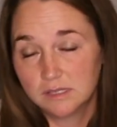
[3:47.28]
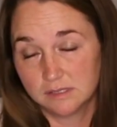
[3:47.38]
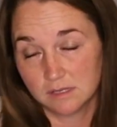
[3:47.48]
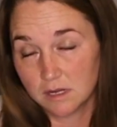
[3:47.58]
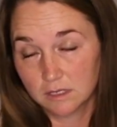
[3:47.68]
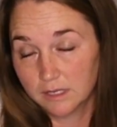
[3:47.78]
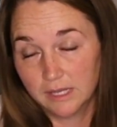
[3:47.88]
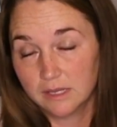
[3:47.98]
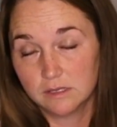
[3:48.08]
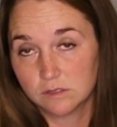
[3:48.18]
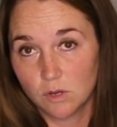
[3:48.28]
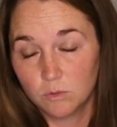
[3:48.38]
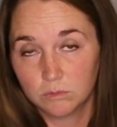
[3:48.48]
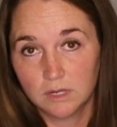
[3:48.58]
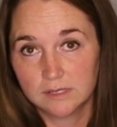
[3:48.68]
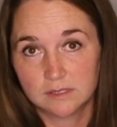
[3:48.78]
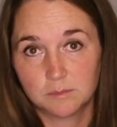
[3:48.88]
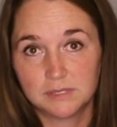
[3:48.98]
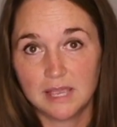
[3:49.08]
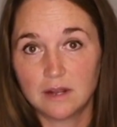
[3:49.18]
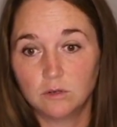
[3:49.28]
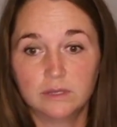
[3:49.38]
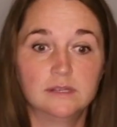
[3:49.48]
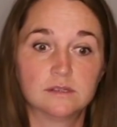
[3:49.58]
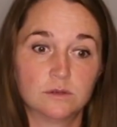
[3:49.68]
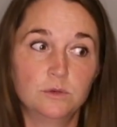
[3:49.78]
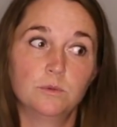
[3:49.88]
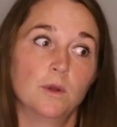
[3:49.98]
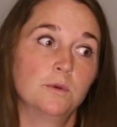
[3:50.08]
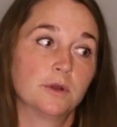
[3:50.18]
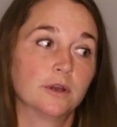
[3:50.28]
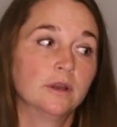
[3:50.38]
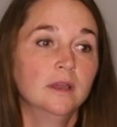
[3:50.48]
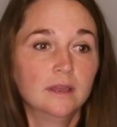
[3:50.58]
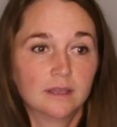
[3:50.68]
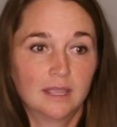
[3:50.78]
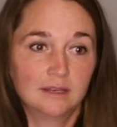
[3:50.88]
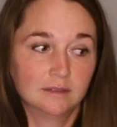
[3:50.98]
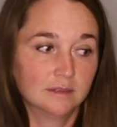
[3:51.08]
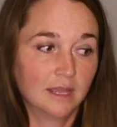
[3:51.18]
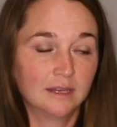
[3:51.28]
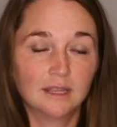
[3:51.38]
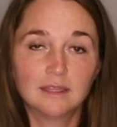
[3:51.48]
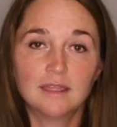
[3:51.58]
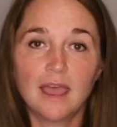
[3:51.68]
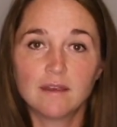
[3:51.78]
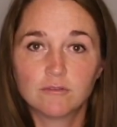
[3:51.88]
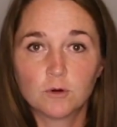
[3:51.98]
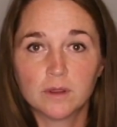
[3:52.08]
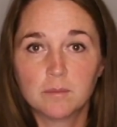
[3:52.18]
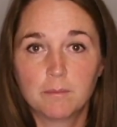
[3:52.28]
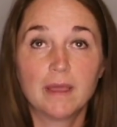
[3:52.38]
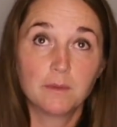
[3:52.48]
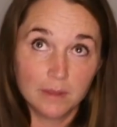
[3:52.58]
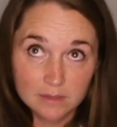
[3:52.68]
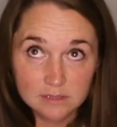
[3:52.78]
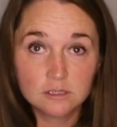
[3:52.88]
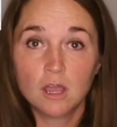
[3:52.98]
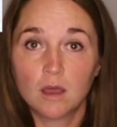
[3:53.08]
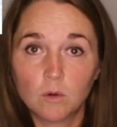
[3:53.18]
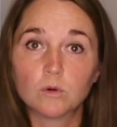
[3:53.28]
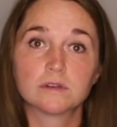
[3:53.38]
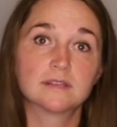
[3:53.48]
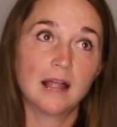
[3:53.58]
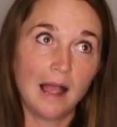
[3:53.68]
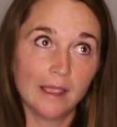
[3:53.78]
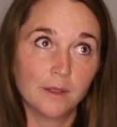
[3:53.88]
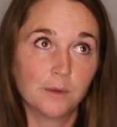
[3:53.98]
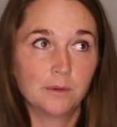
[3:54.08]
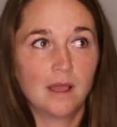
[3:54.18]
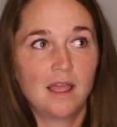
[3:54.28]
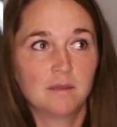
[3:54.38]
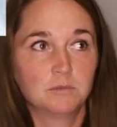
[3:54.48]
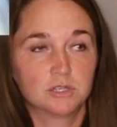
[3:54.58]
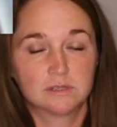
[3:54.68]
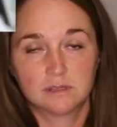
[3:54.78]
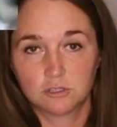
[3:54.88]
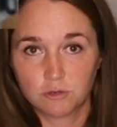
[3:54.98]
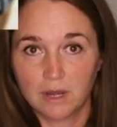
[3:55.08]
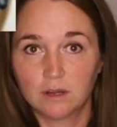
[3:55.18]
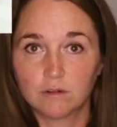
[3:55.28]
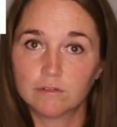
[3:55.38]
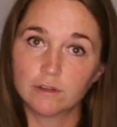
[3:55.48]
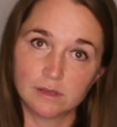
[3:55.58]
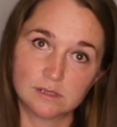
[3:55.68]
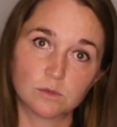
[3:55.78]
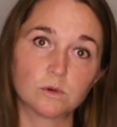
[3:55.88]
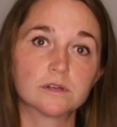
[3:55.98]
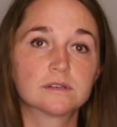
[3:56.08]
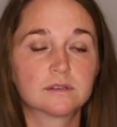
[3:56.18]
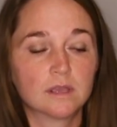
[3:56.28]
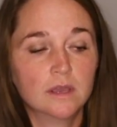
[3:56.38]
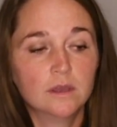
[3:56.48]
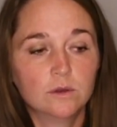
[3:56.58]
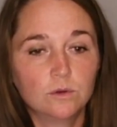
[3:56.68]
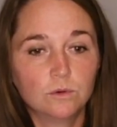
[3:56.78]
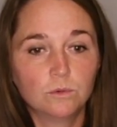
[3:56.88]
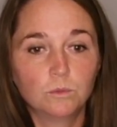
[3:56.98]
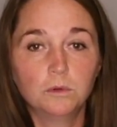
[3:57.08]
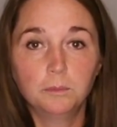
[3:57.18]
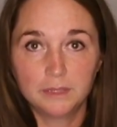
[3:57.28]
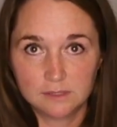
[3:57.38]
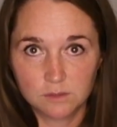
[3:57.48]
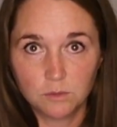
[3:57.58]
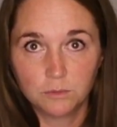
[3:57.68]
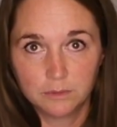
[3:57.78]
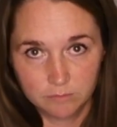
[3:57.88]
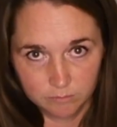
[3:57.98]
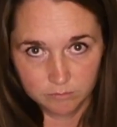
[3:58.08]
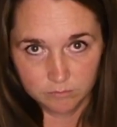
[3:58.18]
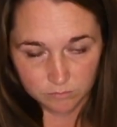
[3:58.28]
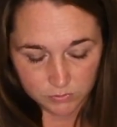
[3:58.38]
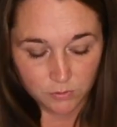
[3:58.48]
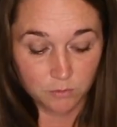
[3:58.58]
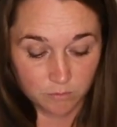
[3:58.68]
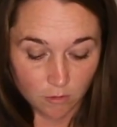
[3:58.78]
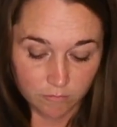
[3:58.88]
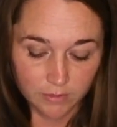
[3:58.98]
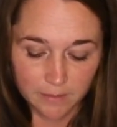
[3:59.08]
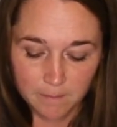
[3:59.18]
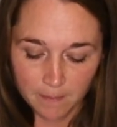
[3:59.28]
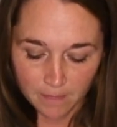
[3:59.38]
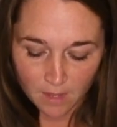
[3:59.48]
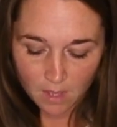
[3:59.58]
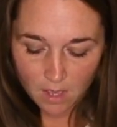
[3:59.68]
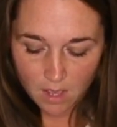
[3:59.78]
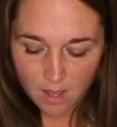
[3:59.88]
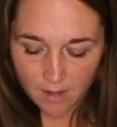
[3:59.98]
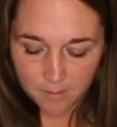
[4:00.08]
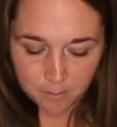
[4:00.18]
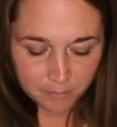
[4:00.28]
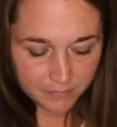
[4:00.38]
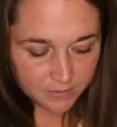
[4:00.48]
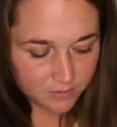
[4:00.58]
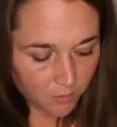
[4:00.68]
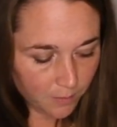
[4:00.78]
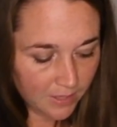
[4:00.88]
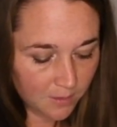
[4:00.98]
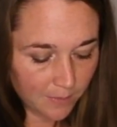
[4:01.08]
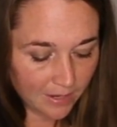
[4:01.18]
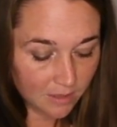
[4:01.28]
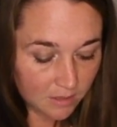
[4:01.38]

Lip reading: is not going to get his own custom saddle. His new owner can get that for him. By the way, this is not a horse that I own. I'm just the trainer for this horse, who will be sold soon, hopefully. So anyway, in